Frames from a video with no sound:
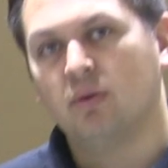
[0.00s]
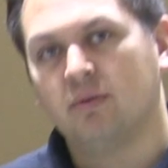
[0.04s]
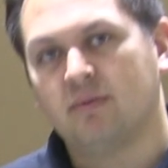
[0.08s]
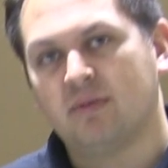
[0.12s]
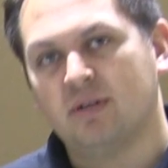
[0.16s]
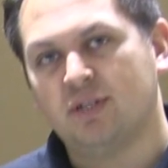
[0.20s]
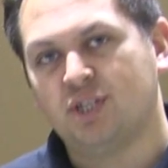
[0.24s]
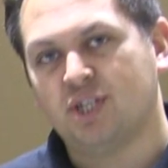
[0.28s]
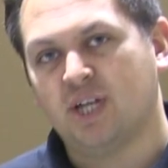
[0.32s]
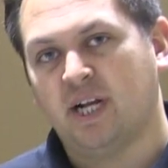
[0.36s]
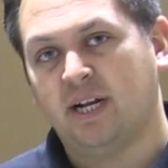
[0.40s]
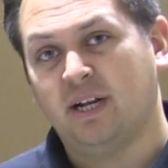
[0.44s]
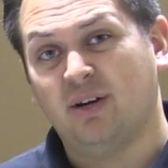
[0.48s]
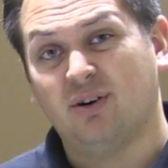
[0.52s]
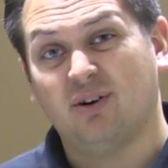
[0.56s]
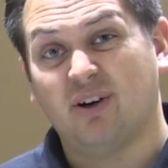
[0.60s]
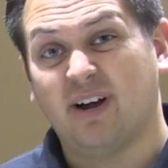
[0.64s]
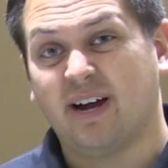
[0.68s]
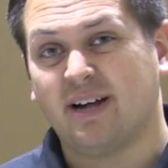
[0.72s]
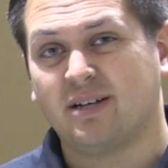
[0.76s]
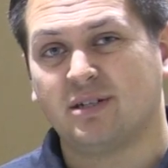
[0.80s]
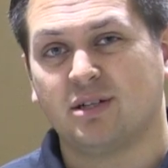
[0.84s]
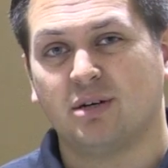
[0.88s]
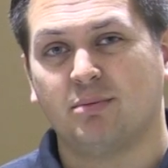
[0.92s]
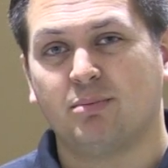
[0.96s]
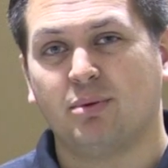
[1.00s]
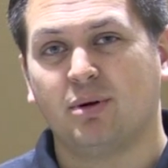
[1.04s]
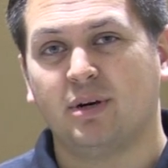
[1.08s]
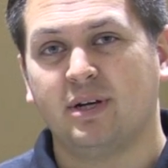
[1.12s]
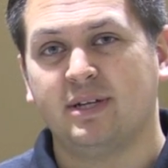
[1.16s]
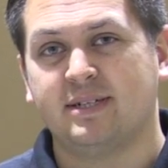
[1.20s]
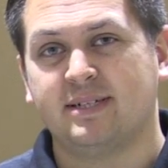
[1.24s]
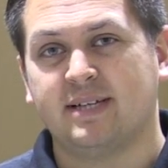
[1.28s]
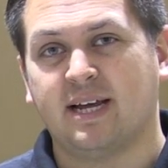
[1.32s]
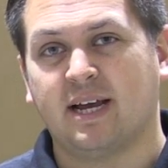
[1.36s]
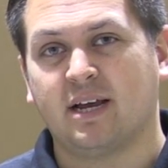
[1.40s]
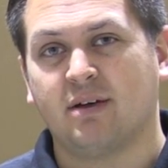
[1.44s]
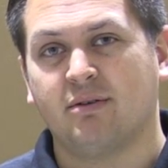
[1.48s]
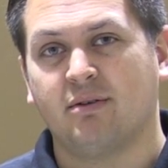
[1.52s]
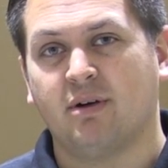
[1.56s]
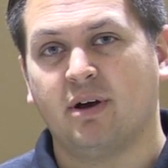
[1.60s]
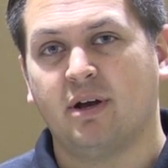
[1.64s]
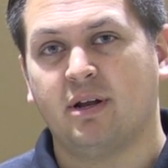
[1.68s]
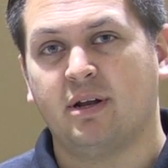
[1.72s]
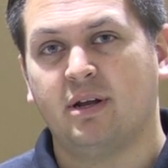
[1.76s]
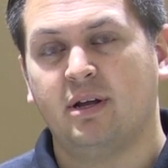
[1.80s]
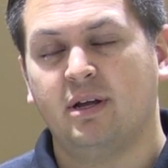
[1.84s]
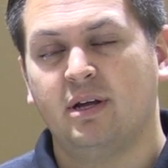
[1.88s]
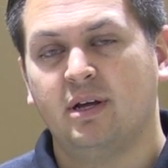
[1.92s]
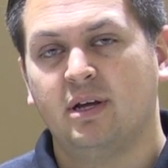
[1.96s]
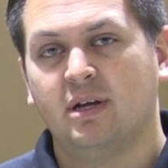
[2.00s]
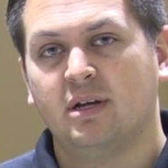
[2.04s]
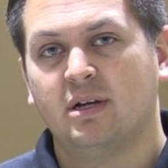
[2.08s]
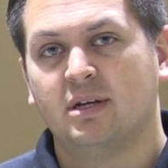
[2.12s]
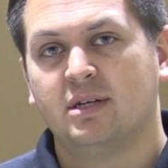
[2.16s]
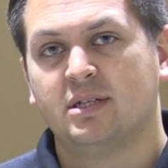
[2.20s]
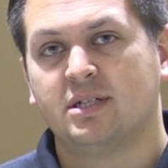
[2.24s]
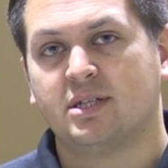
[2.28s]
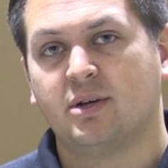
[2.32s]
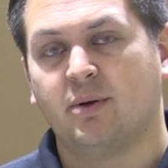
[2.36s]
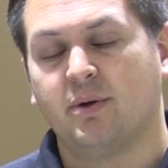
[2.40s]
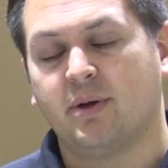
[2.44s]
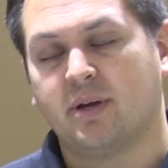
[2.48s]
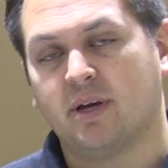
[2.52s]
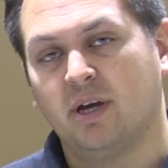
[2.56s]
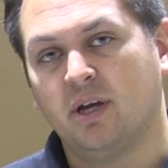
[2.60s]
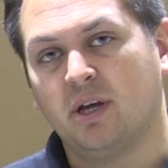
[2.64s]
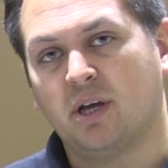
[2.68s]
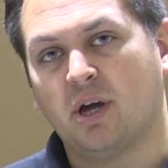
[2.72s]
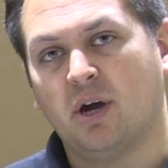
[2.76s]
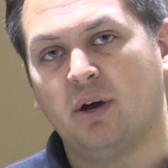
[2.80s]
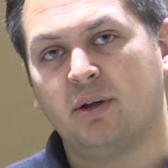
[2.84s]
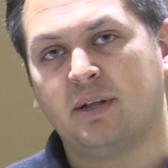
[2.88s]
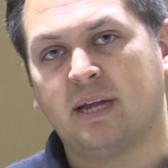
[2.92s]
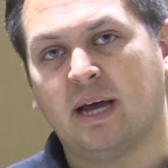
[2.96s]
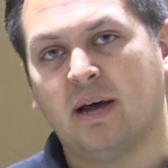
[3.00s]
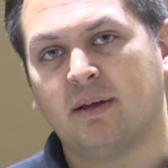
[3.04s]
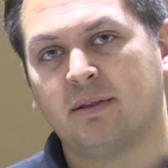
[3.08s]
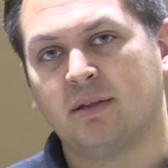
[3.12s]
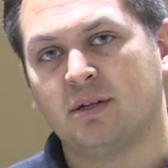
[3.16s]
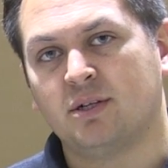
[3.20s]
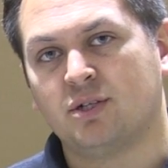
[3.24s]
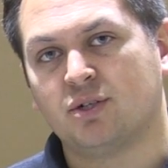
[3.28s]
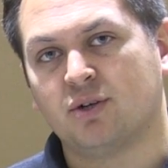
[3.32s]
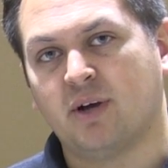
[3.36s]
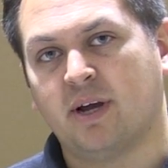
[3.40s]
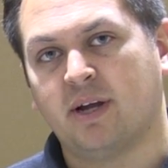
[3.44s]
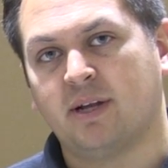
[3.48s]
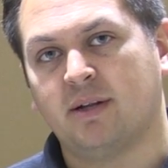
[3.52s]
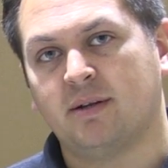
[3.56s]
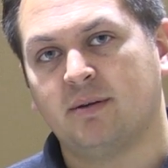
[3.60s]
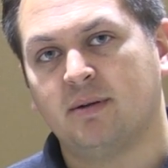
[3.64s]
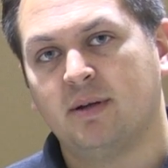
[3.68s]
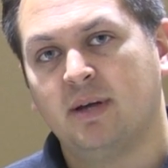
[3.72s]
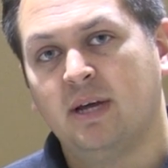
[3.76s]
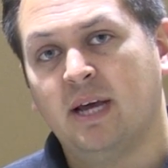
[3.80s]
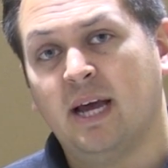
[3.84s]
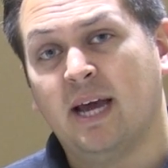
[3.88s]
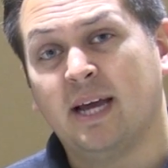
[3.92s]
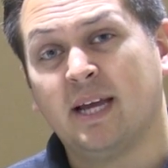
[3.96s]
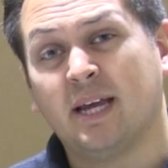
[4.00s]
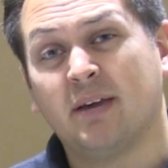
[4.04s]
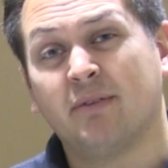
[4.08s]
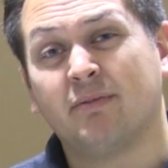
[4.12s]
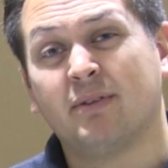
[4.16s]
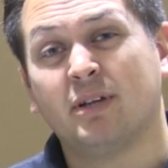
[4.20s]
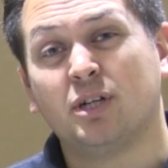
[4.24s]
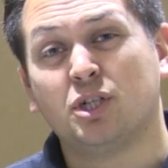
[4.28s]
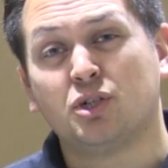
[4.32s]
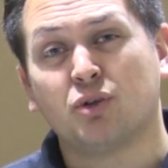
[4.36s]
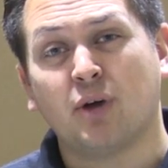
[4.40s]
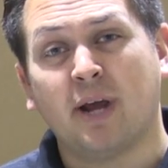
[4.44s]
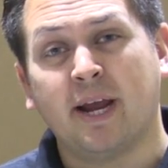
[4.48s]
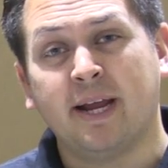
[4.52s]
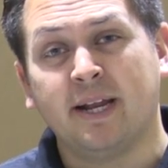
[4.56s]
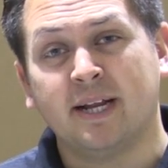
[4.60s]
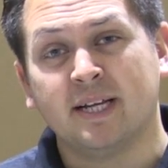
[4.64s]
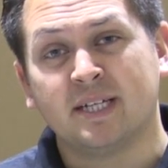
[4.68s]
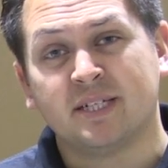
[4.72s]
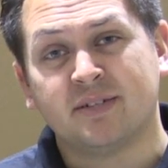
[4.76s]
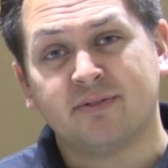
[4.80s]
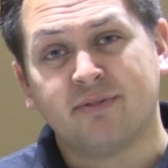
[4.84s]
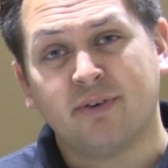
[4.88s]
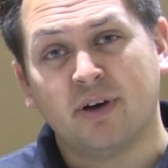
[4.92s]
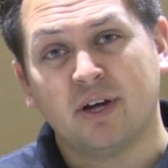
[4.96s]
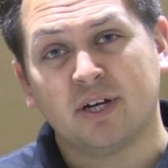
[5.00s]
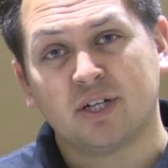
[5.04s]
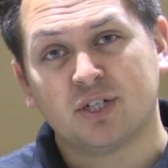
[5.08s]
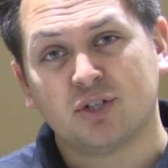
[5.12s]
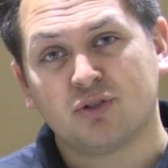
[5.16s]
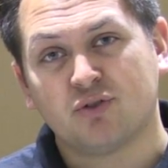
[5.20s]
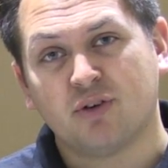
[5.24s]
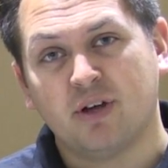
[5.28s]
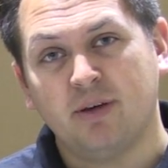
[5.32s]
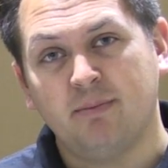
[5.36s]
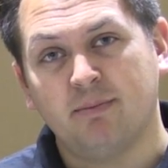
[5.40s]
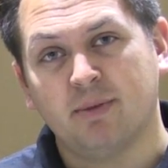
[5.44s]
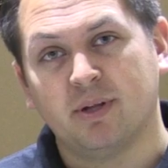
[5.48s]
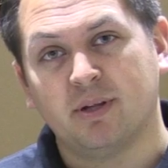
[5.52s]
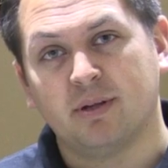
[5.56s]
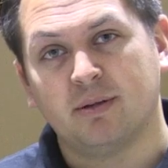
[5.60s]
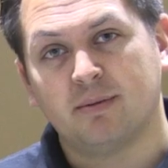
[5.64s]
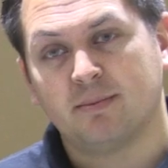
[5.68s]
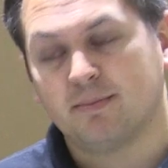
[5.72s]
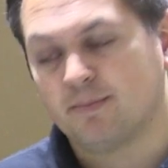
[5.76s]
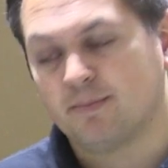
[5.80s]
of the jelly or exopolysaccharide so it can go down the drain and give the drain its first treatment.